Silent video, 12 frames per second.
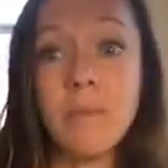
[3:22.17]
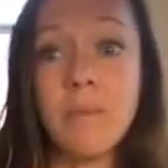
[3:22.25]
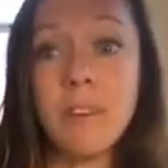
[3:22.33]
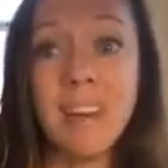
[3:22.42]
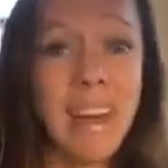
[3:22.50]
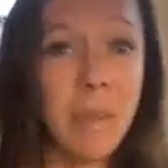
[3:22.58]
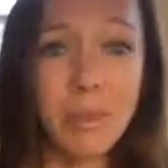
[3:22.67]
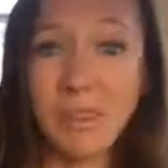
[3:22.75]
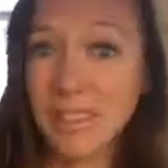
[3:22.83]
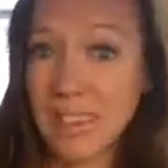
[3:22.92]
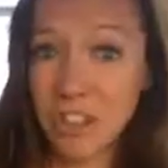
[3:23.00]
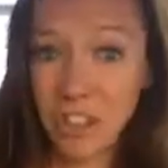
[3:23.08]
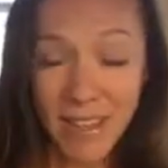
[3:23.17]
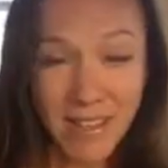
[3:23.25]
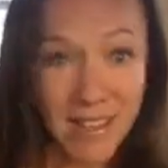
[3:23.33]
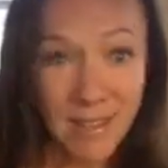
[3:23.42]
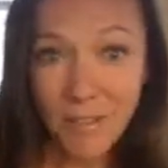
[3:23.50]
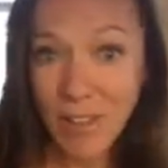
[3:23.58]
not able to digest
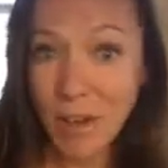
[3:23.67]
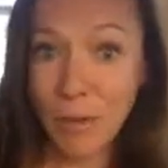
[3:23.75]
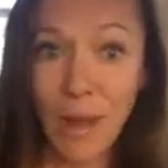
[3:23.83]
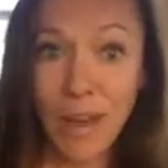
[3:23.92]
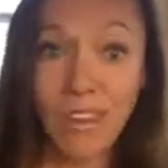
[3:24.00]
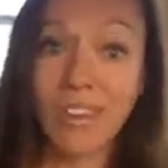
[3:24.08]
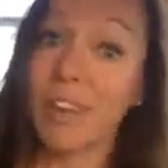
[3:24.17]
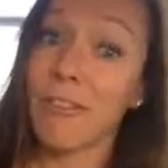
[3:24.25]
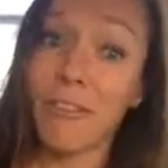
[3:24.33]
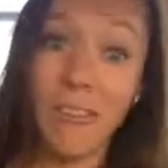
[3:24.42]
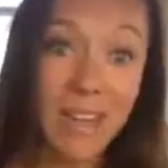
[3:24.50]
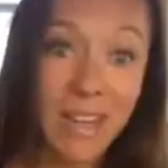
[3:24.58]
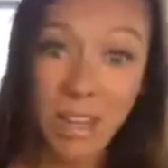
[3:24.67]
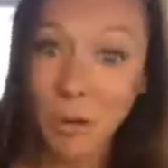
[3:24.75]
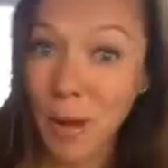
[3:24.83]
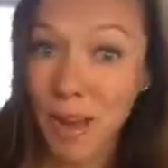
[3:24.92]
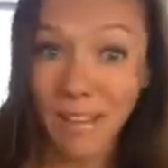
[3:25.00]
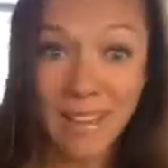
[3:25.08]
them very well, you're not feeling
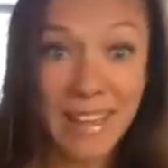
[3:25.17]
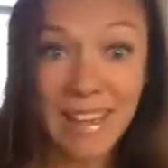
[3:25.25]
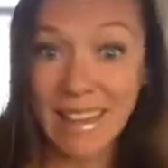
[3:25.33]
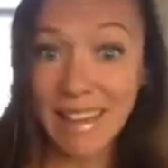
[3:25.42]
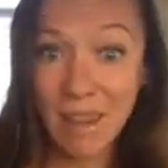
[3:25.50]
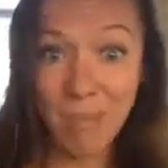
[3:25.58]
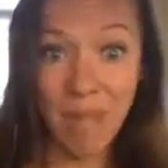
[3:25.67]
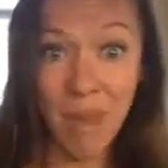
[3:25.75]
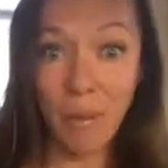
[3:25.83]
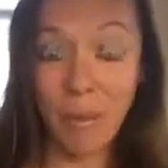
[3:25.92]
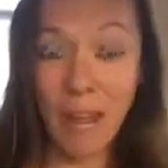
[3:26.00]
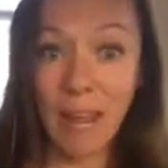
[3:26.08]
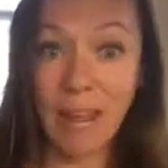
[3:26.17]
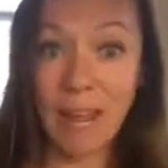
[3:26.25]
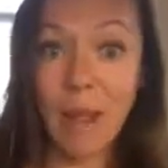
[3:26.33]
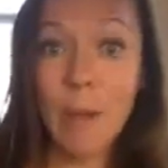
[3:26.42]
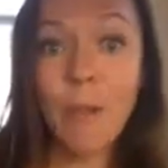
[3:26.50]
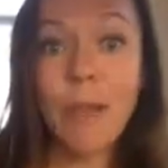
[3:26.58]
well eating them that way,
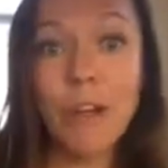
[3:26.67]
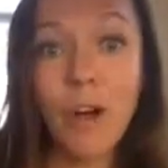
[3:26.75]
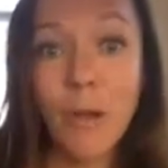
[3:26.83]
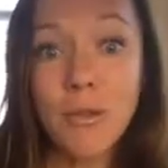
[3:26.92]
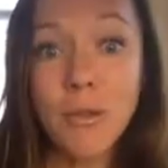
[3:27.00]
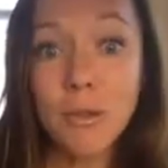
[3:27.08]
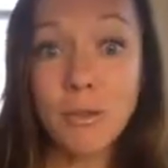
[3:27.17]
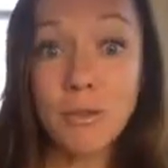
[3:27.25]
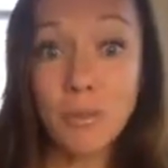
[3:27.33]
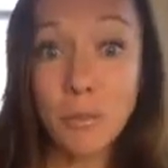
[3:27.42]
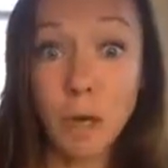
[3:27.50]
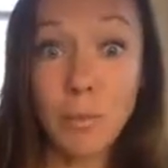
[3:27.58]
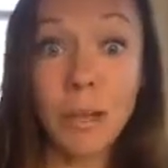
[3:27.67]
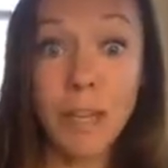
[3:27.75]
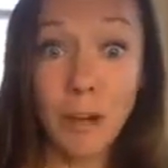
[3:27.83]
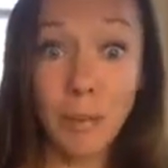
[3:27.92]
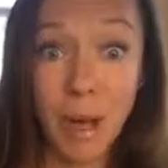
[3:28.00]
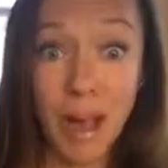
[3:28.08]
but you're also ripping
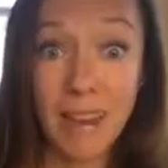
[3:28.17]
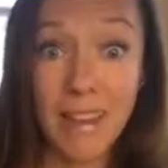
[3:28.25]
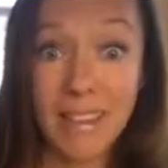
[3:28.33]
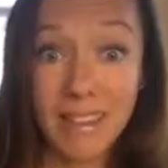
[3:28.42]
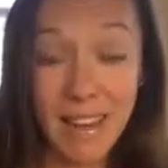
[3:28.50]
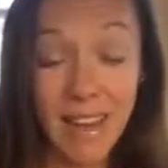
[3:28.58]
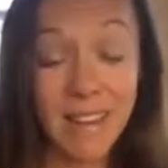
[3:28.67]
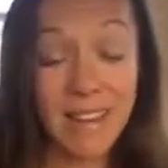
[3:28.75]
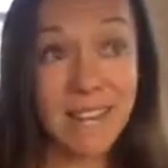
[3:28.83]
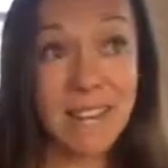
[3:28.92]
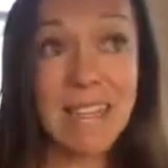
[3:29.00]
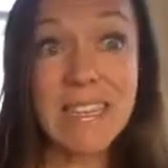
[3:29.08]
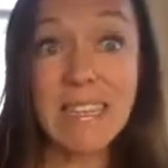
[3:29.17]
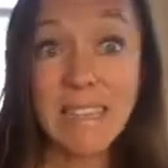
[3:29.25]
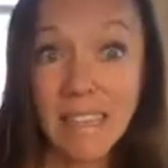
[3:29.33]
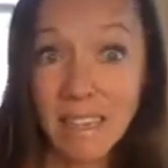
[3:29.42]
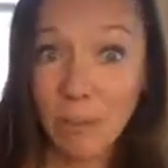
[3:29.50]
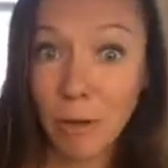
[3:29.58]
your body and
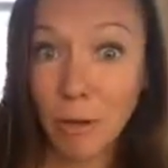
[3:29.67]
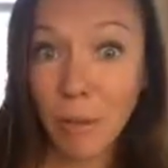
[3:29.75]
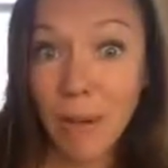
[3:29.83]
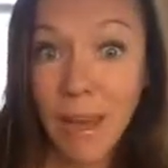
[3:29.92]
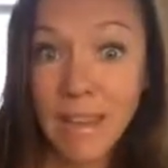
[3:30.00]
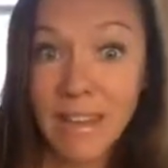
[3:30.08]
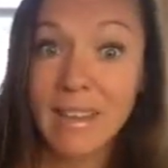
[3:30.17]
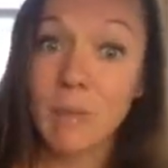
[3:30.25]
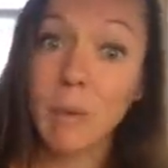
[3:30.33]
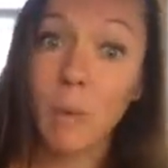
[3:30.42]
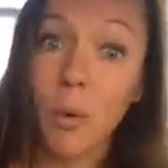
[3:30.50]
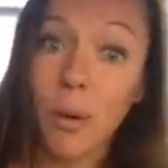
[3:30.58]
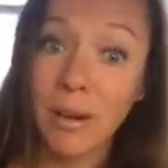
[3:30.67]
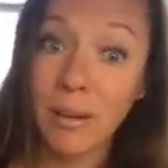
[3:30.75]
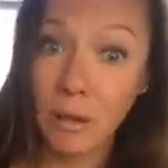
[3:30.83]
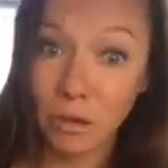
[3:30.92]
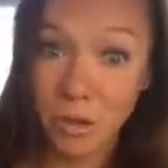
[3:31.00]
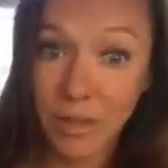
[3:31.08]
stealing from your body some important
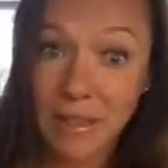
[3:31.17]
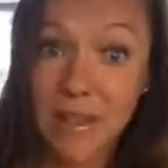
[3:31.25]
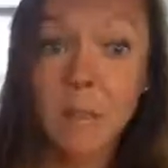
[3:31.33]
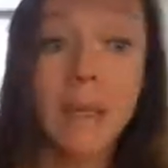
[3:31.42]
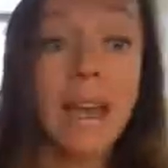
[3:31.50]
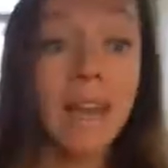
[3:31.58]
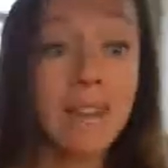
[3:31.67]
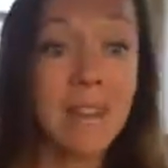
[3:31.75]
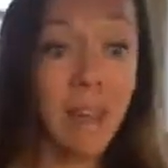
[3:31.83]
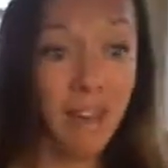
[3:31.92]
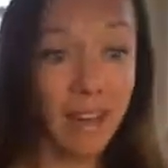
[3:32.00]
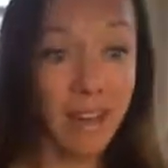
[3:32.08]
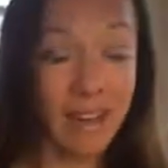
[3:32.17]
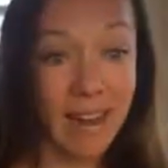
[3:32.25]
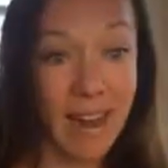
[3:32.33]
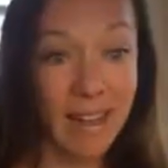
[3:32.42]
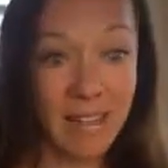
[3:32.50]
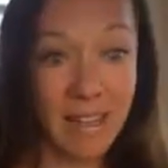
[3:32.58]
nutrients because of that phytic
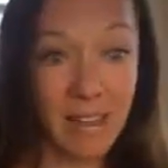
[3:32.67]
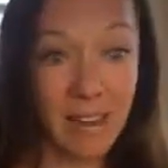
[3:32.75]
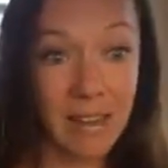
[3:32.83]
acid.